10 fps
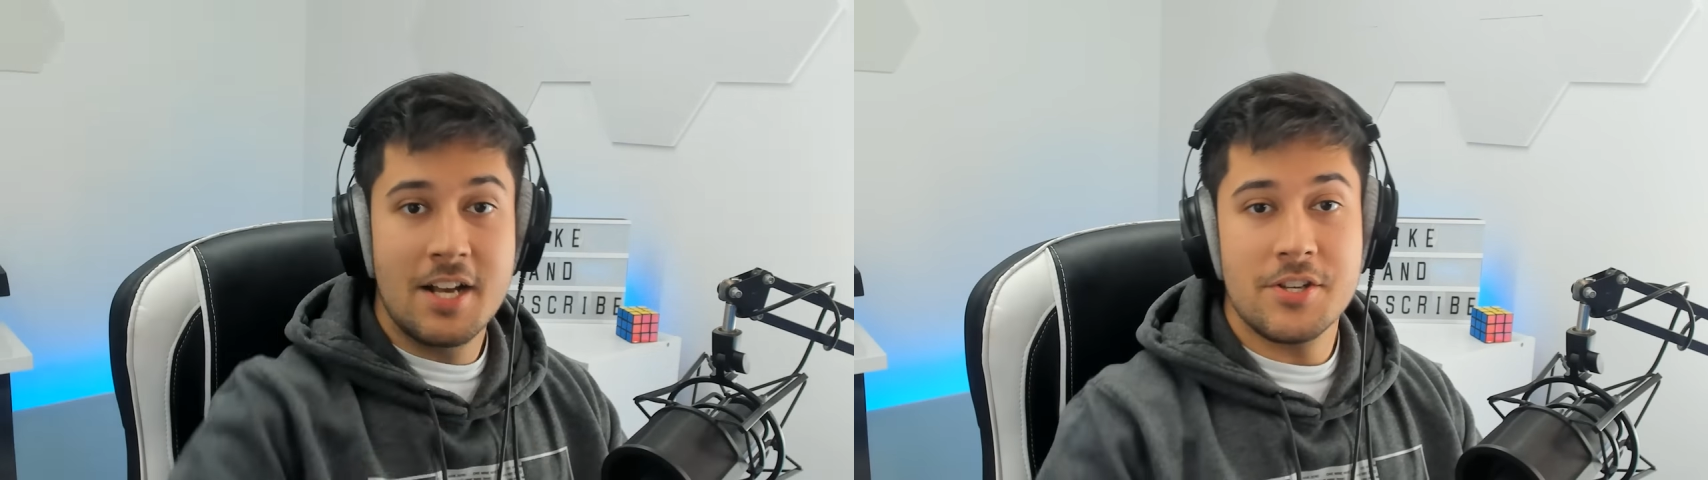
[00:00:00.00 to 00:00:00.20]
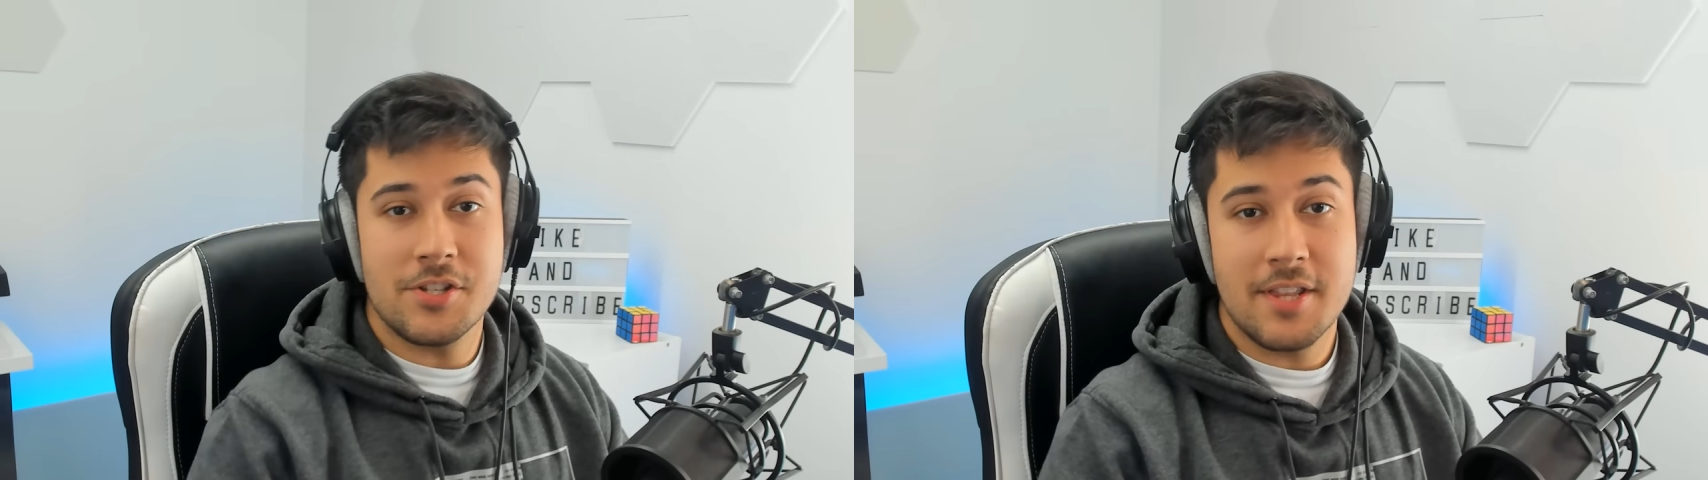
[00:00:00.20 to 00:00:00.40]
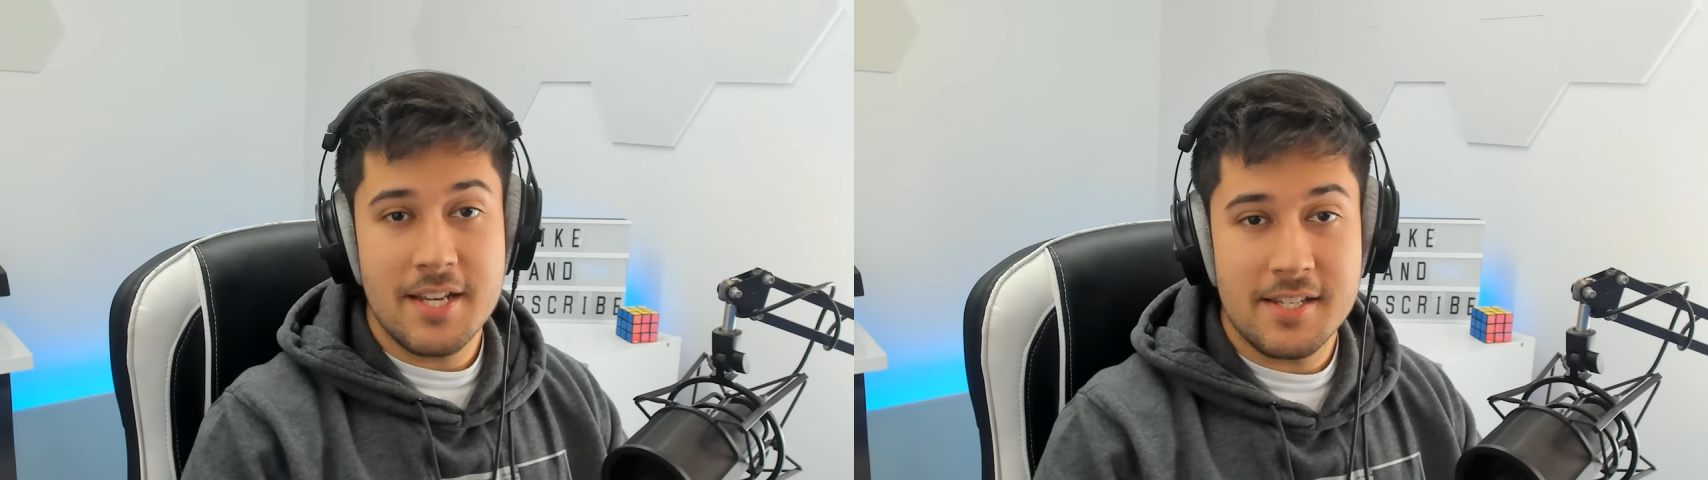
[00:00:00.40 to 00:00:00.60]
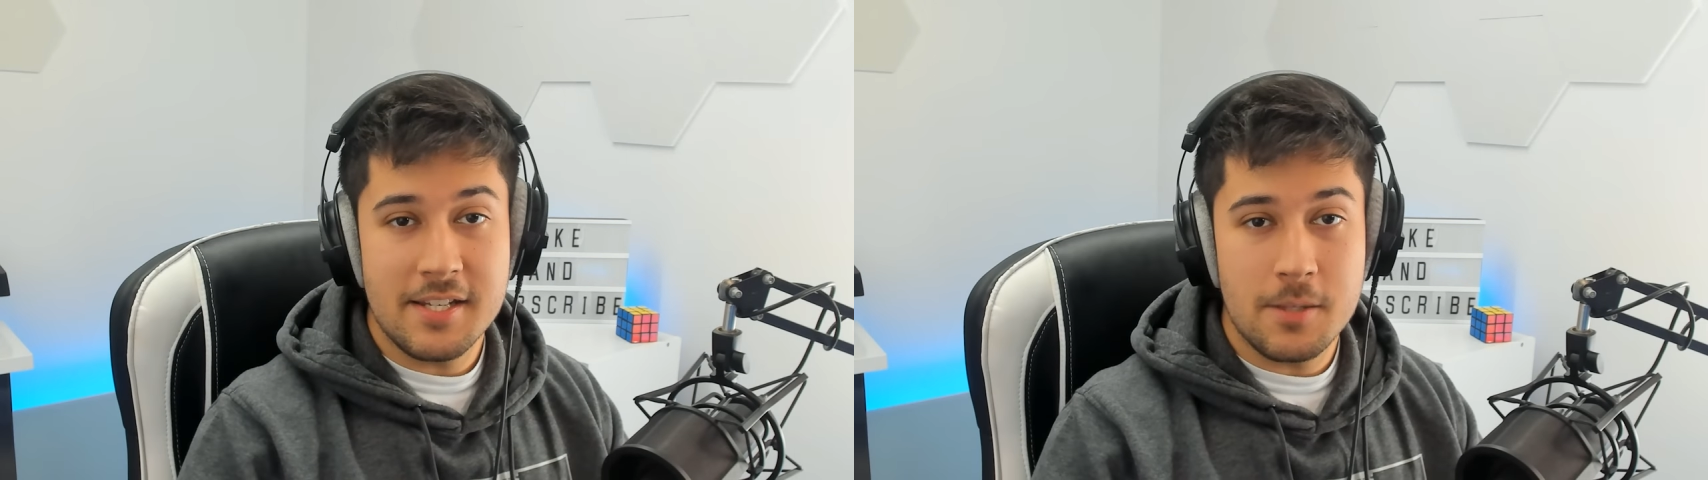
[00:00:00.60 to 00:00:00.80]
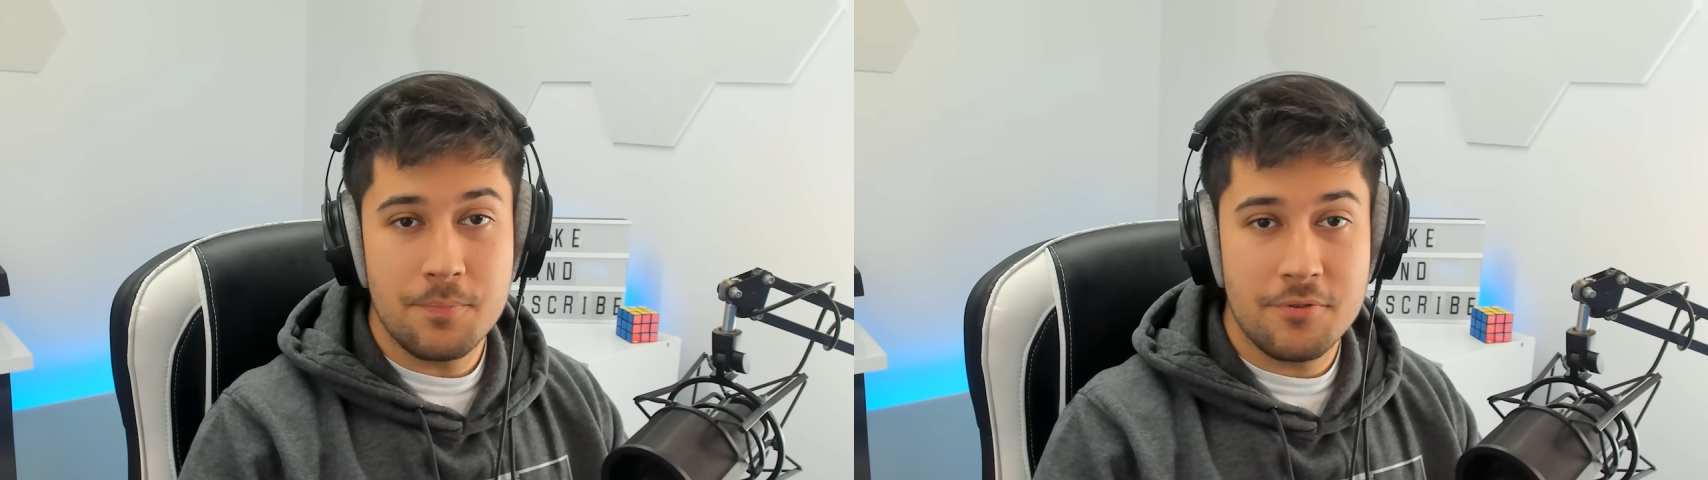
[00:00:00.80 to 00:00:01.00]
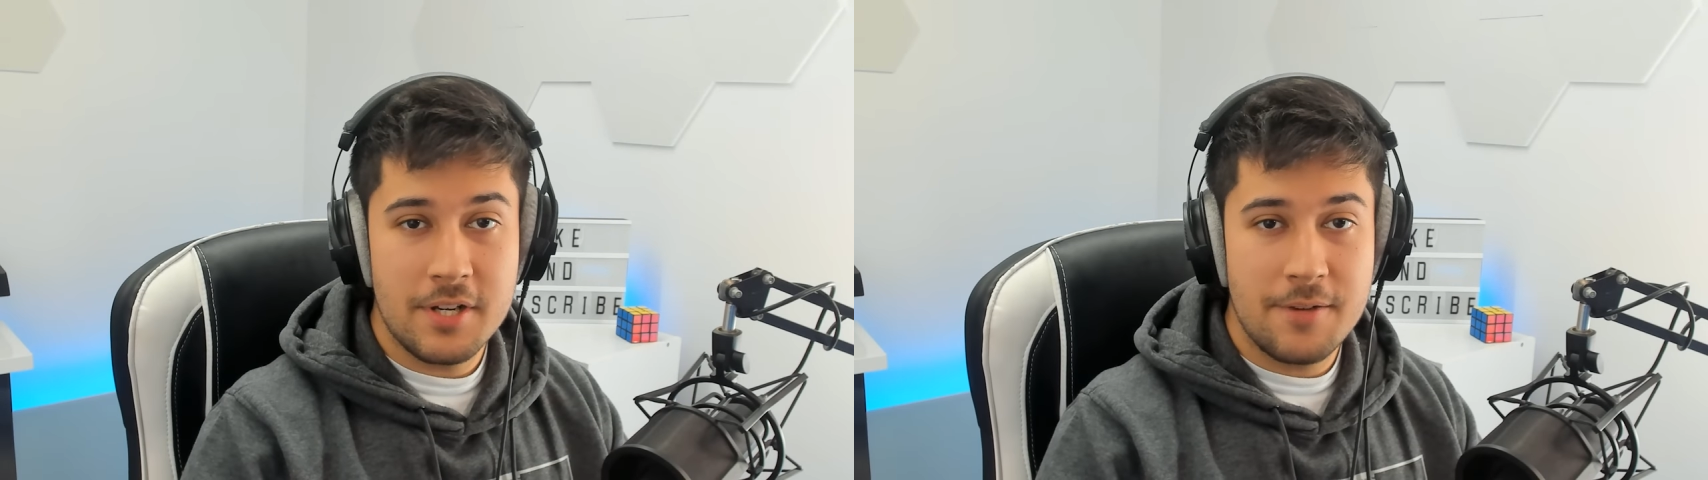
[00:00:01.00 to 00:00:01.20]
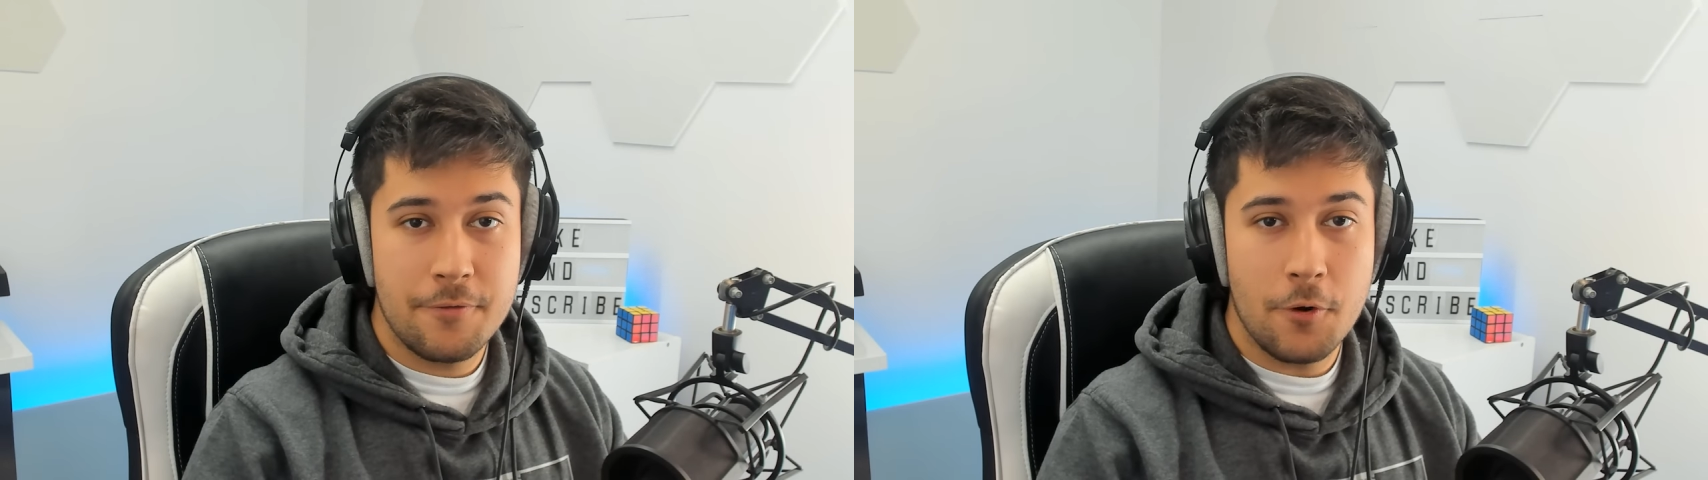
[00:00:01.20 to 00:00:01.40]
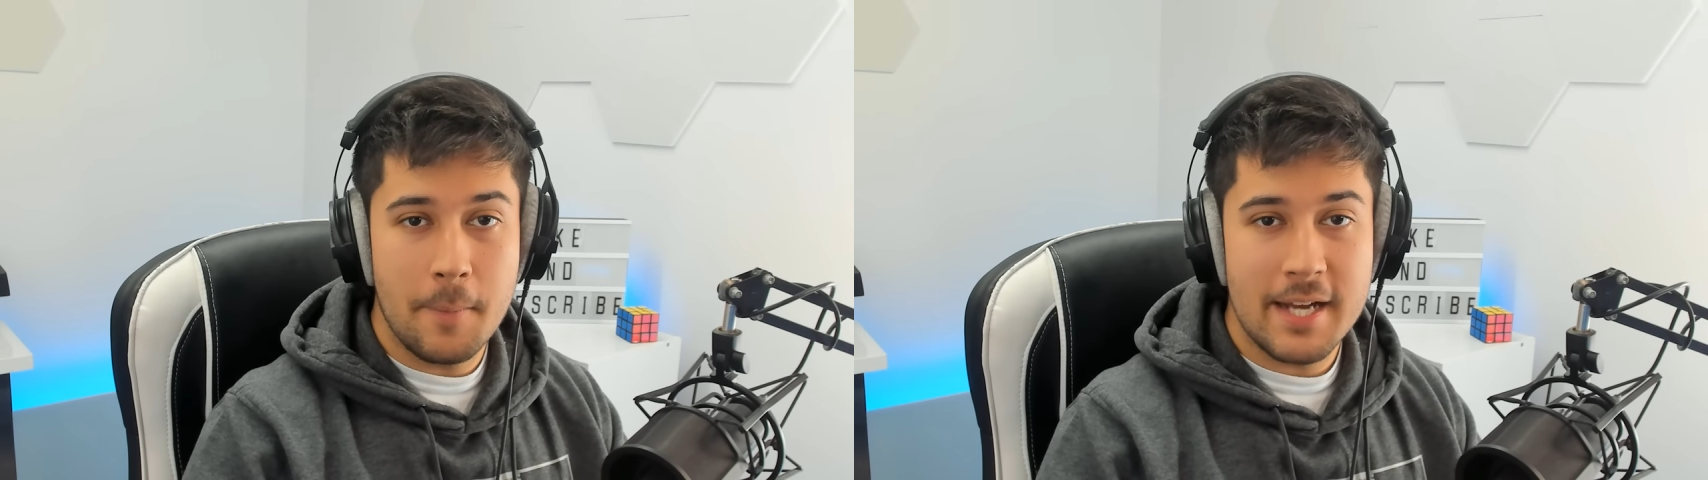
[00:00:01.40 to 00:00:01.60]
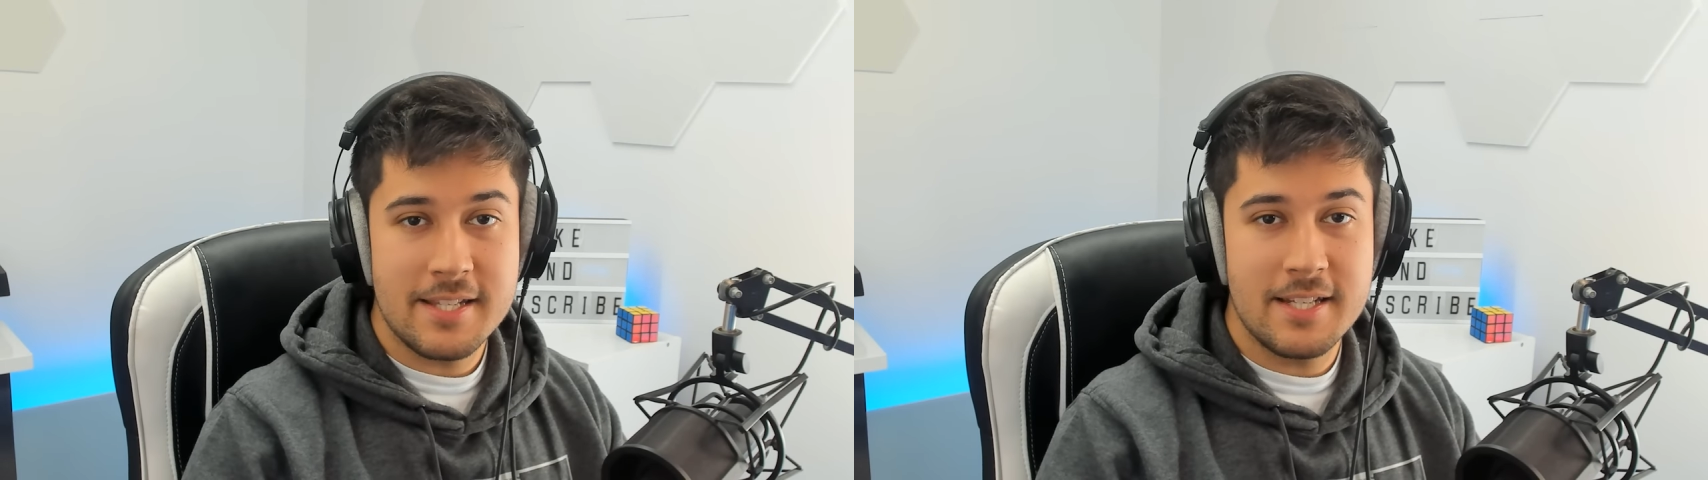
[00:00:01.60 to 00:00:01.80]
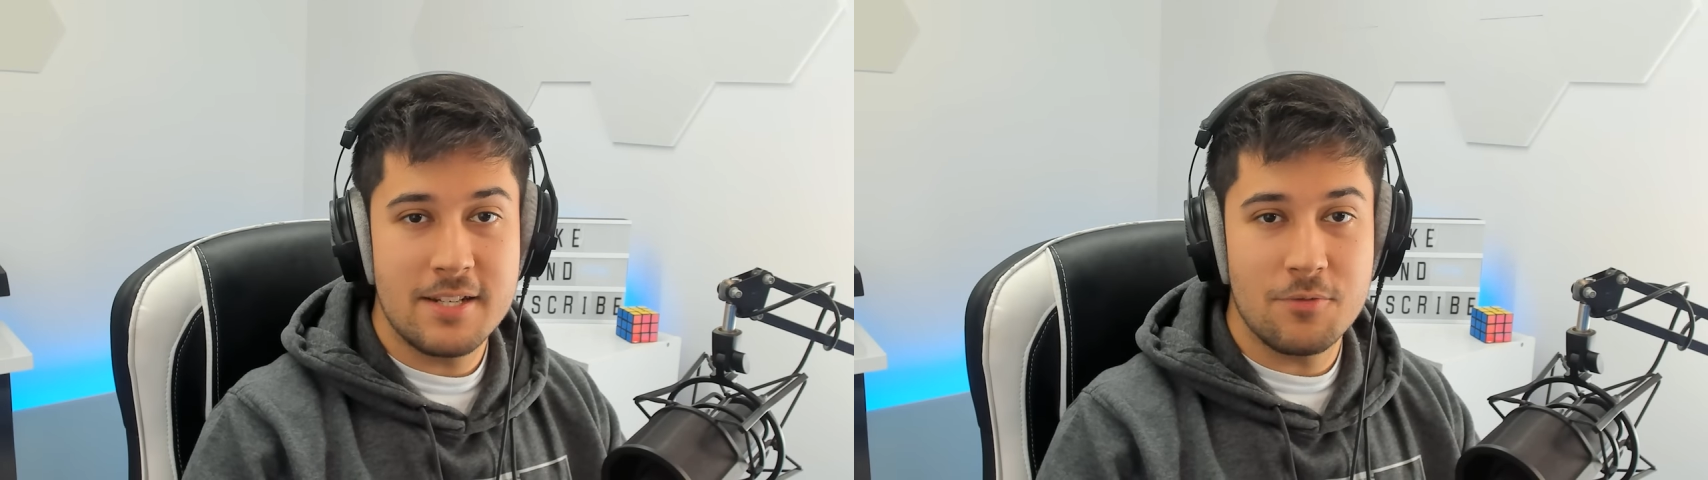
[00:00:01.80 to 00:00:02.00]
So this is a
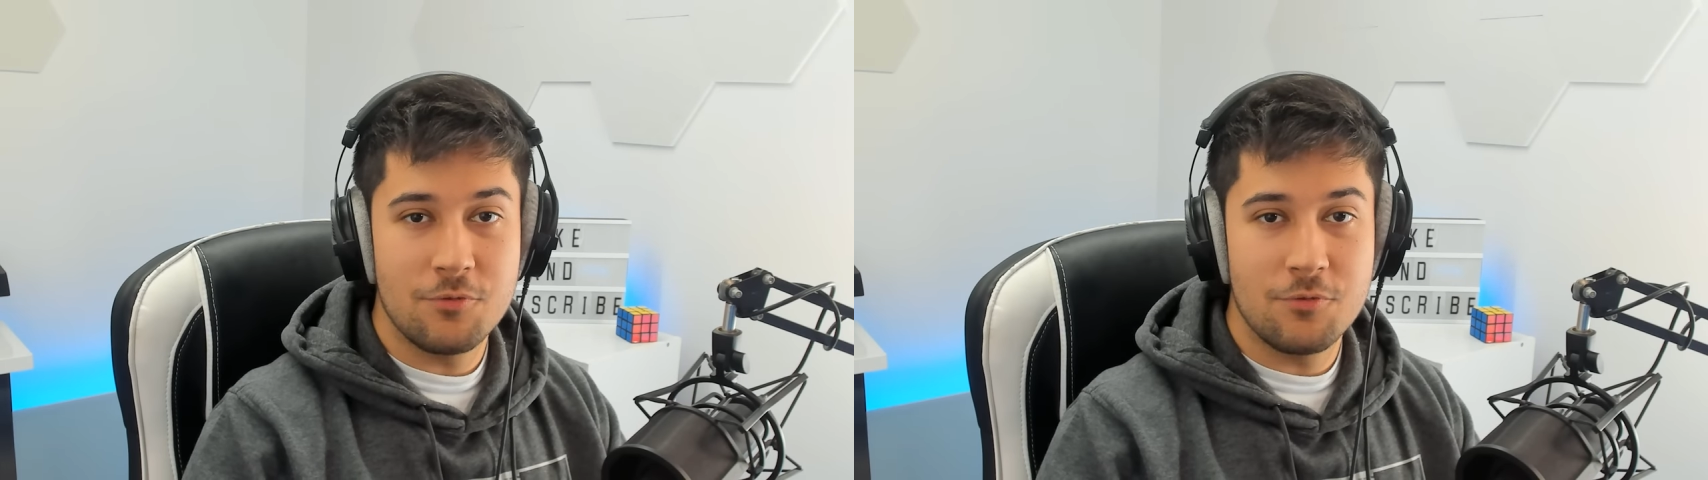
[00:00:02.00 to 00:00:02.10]
pre-formatted